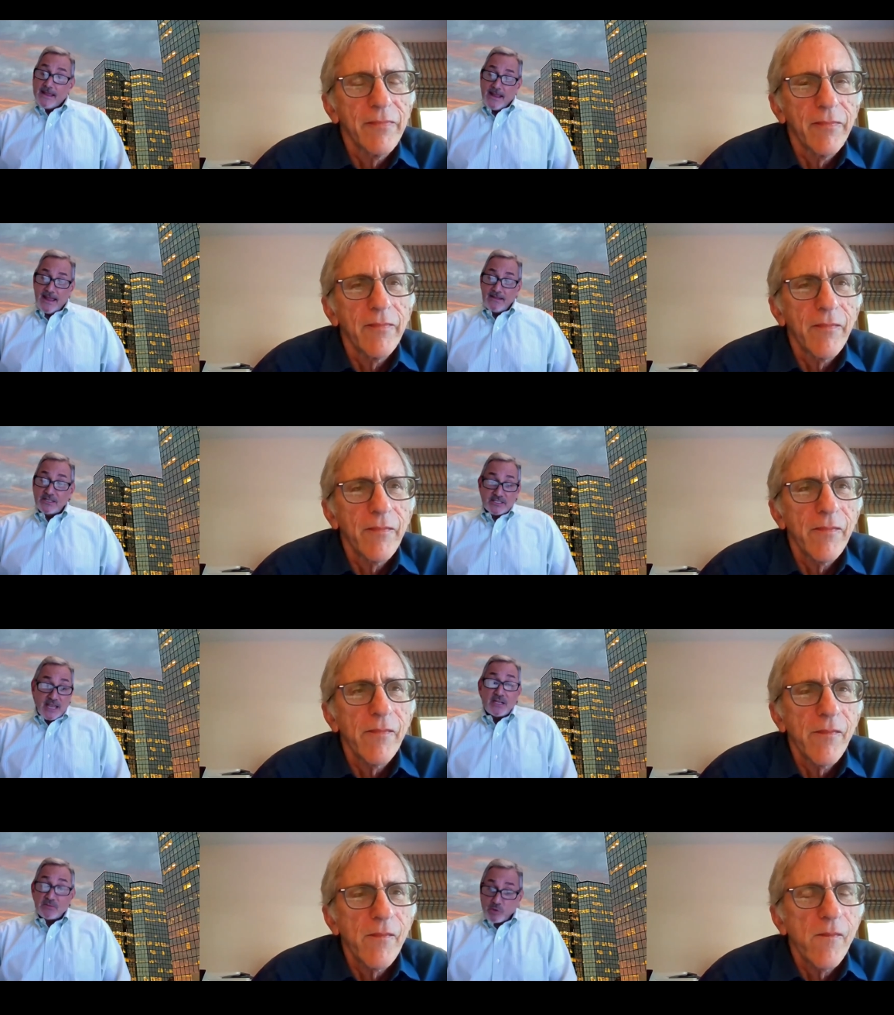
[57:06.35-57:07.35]
Speaker 1: And the state
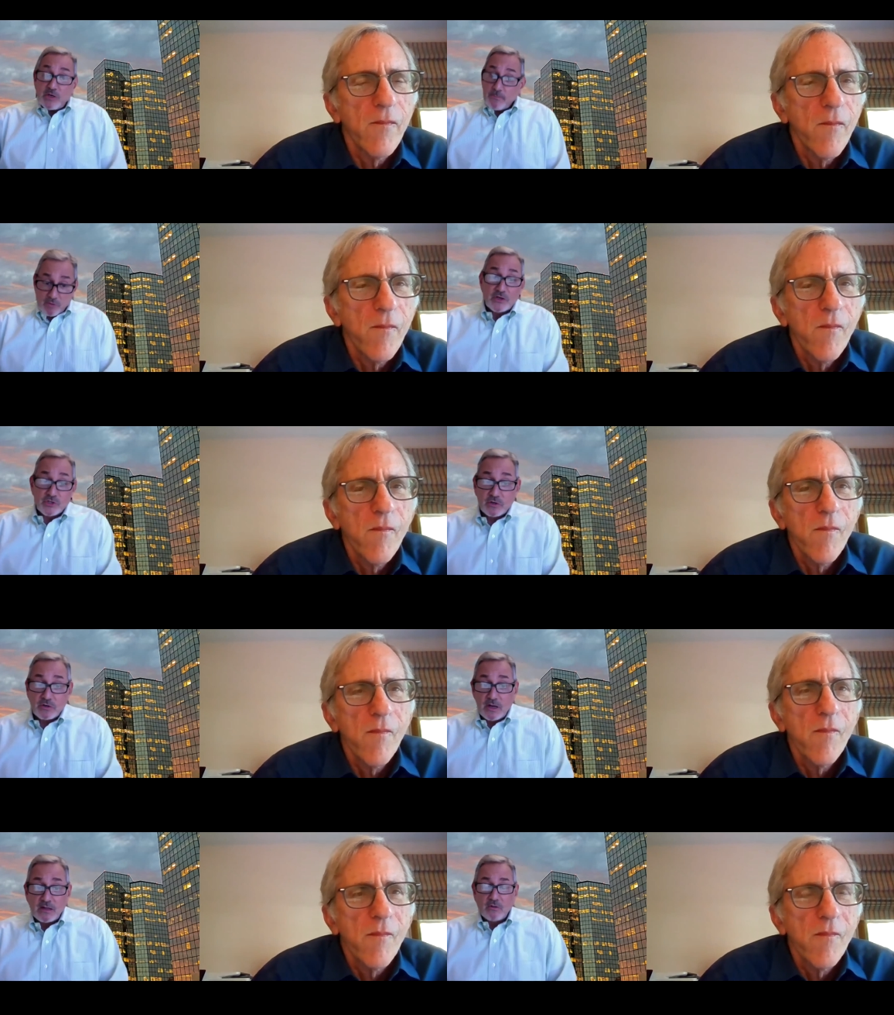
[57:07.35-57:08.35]
is putting pressure
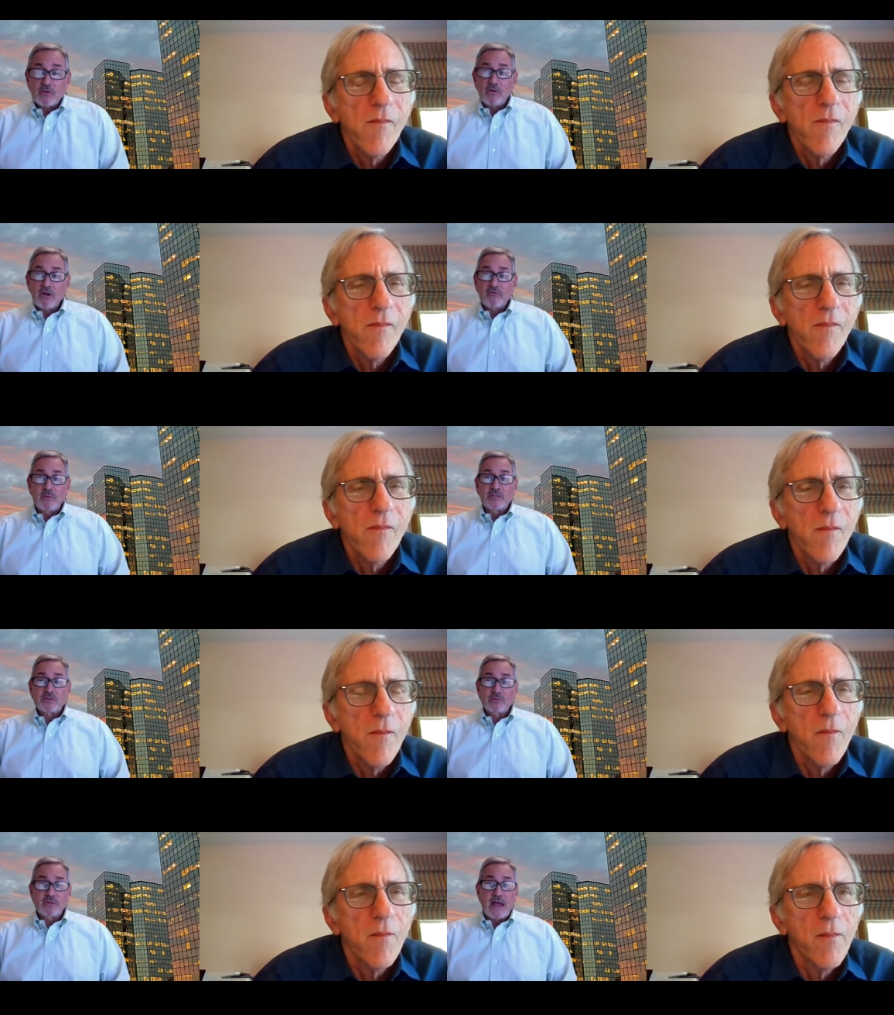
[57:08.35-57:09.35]
on local governments
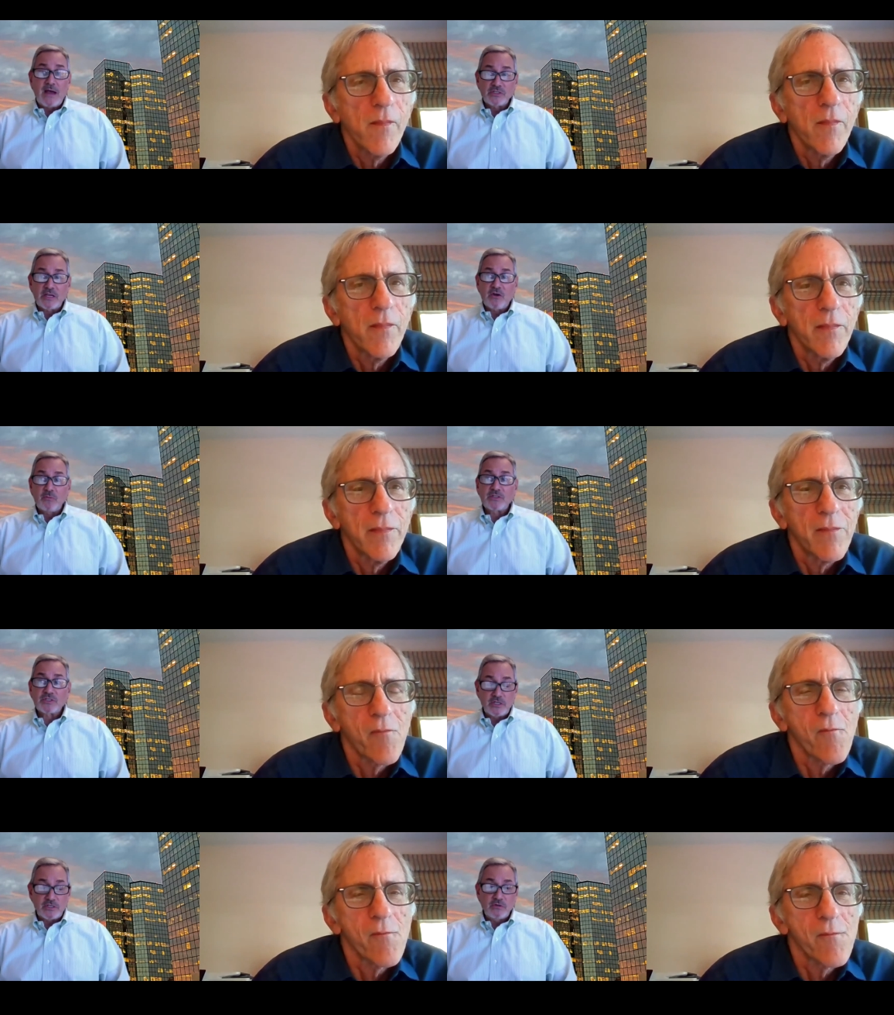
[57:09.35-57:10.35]
through the housing elements
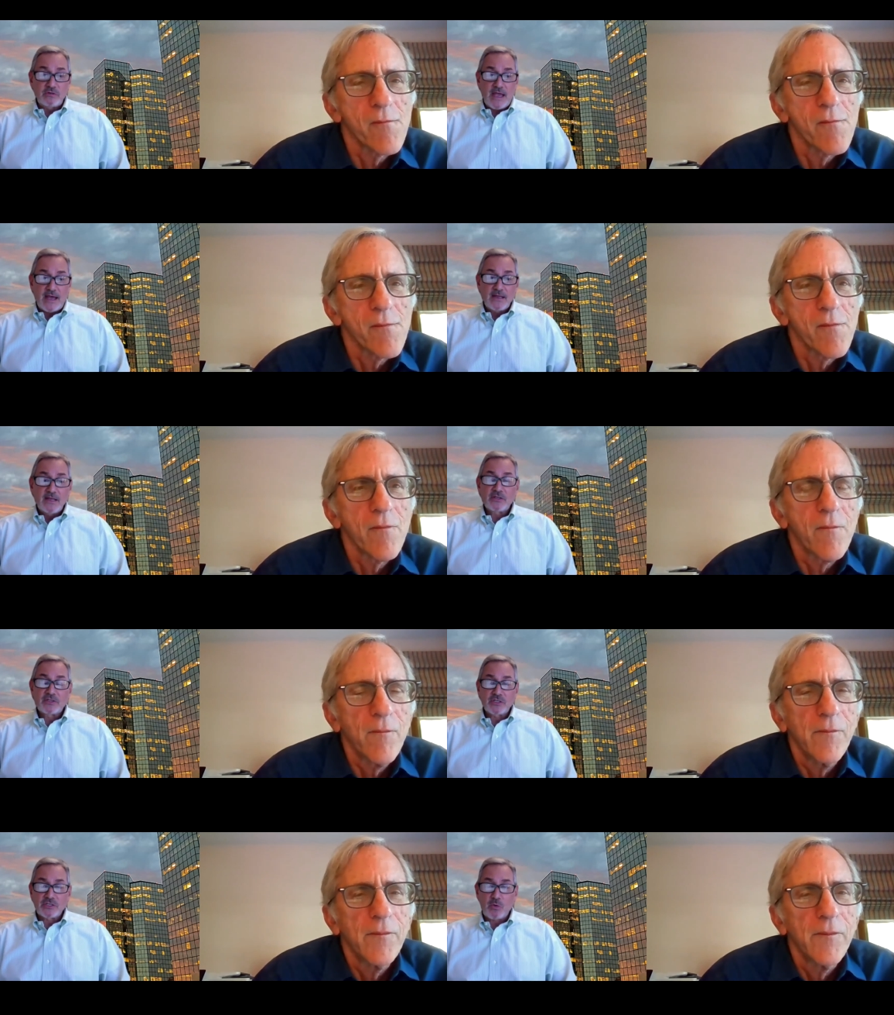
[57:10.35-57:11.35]
to do that. It's
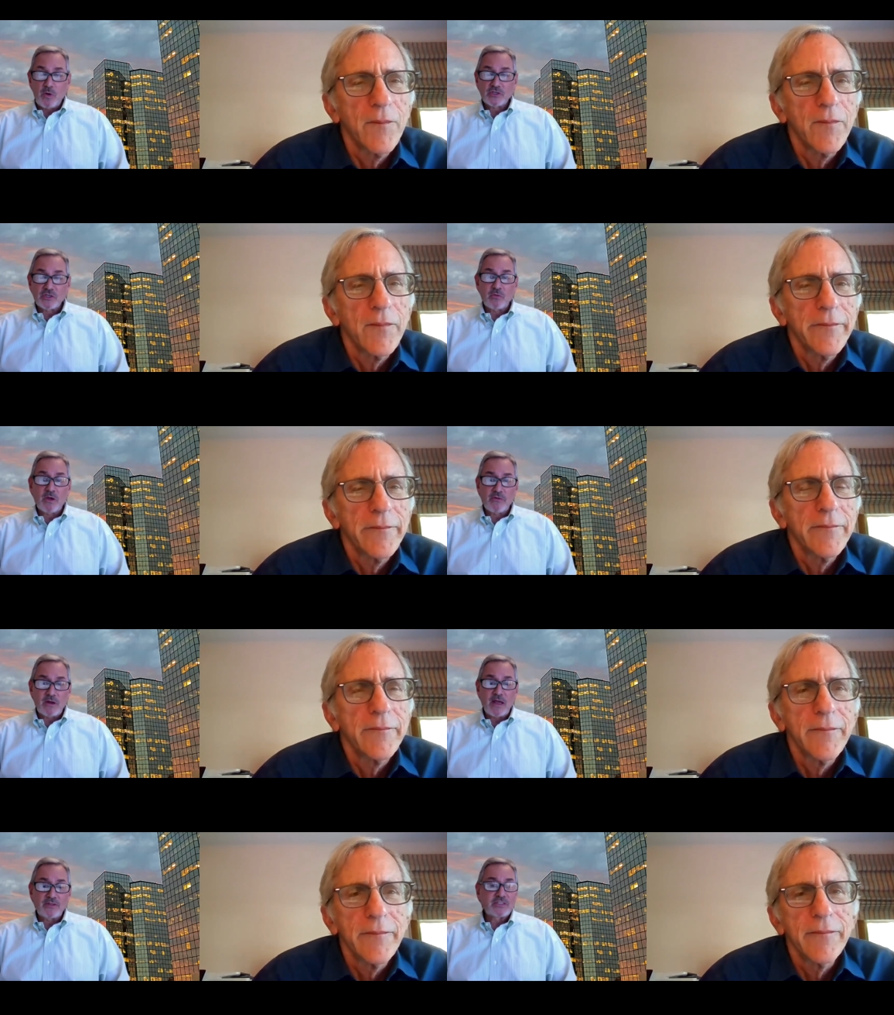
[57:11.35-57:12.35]
just a question of whether or
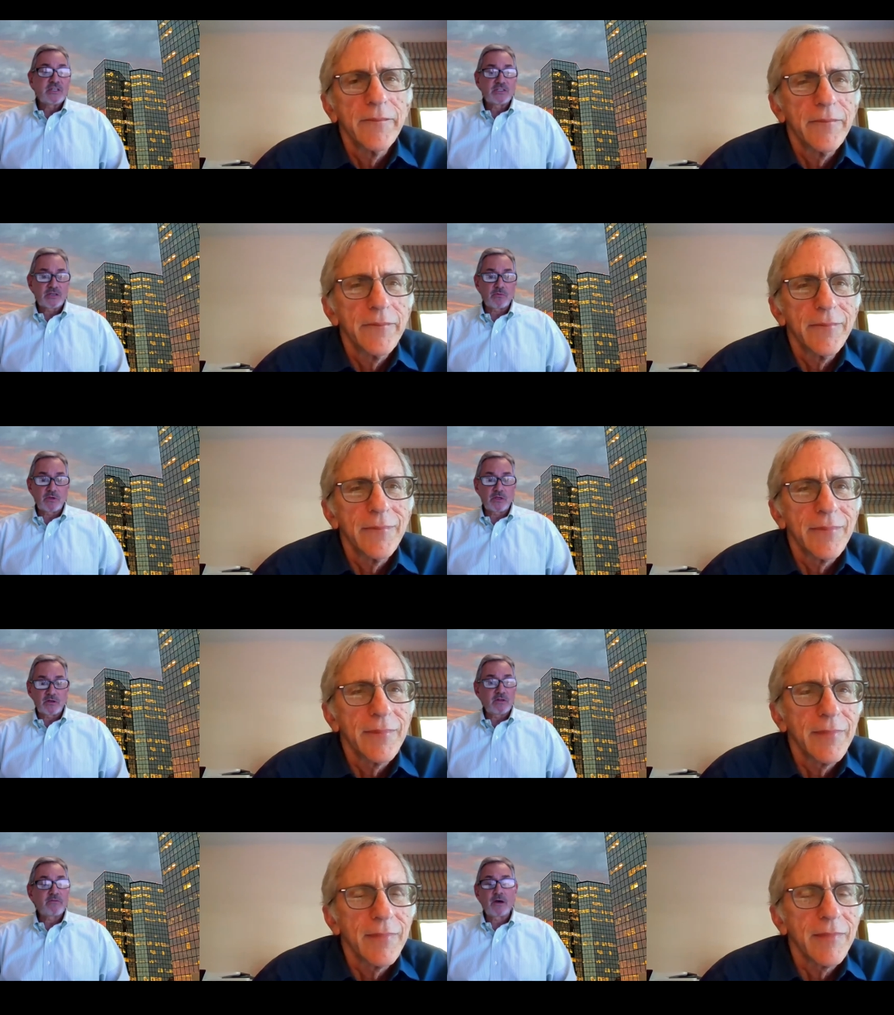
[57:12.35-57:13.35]
not the cities are really going to
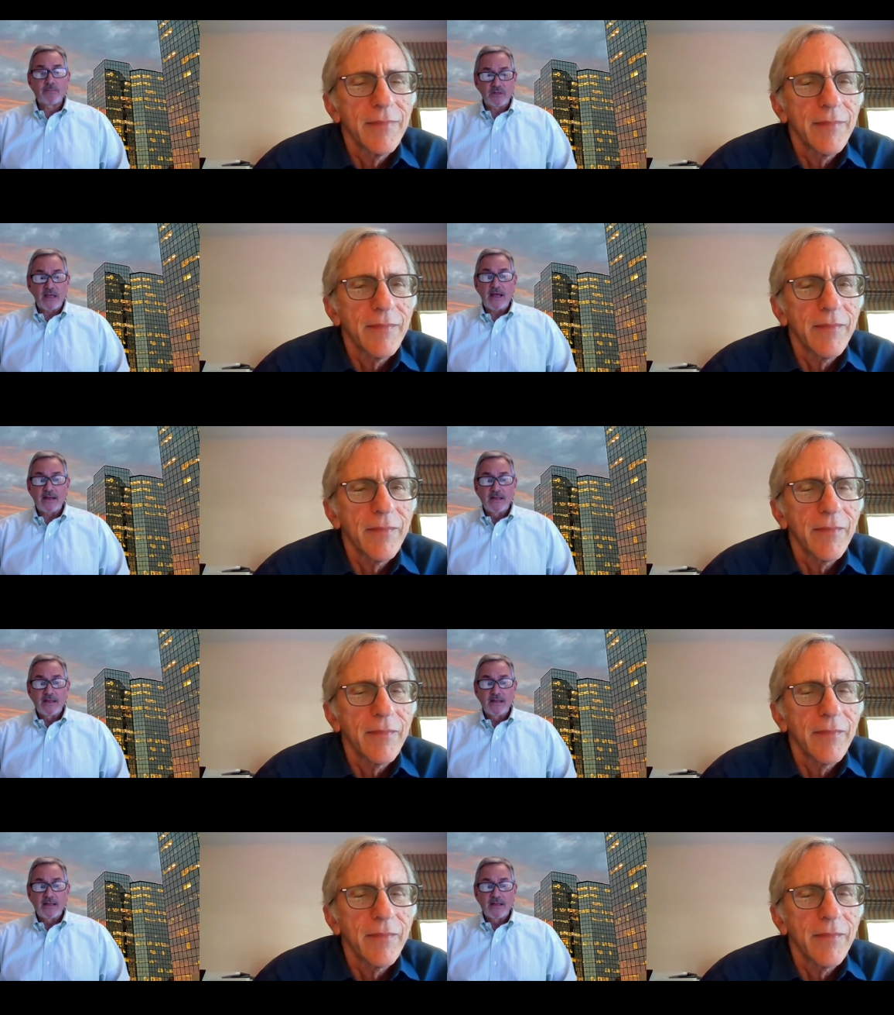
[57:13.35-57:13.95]
live up to that.